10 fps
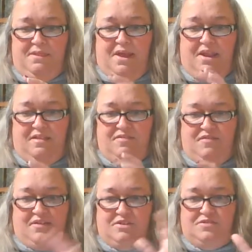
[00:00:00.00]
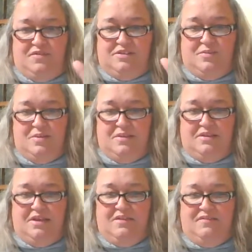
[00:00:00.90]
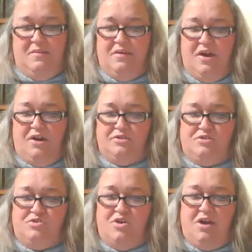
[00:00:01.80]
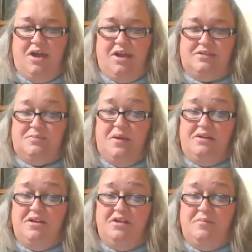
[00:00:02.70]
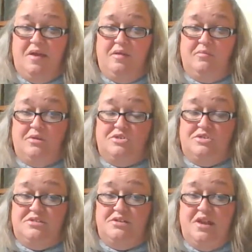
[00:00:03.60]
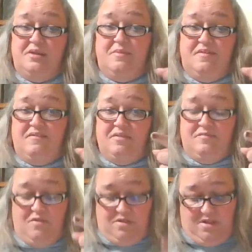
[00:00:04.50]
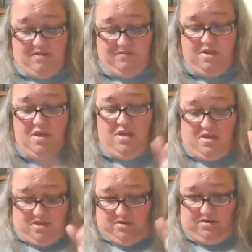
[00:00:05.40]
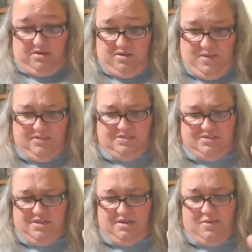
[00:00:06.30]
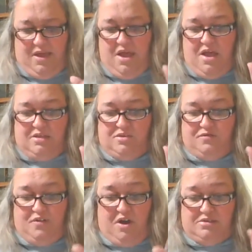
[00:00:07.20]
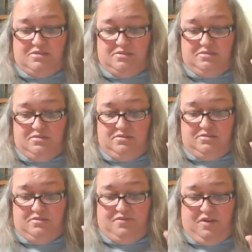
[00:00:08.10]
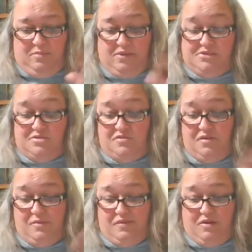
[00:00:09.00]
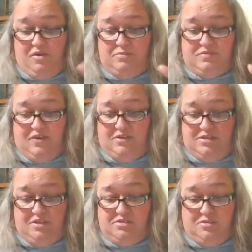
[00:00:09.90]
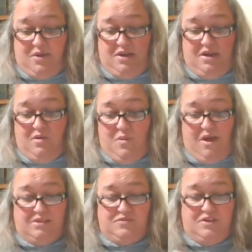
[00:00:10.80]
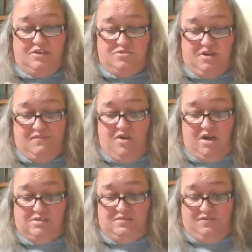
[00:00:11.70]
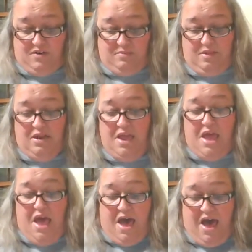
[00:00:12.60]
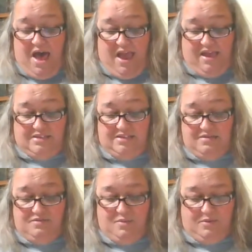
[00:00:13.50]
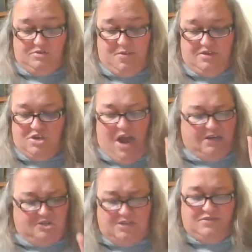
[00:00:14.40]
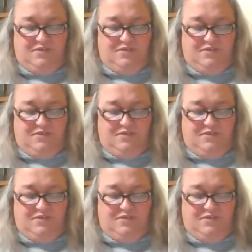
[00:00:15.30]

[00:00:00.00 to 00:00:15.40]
And I love the fact that she finds a way to make the female character strong and not dependent on a man, but she's not above having them fall in love in a balanced kind of way. So Fox, Fairy Blood. So far we've got Grimm's Fairy Tales, The Reckoning, Why is for Yesterday, Fox, Fairy Blood. I is Influential Magic. I just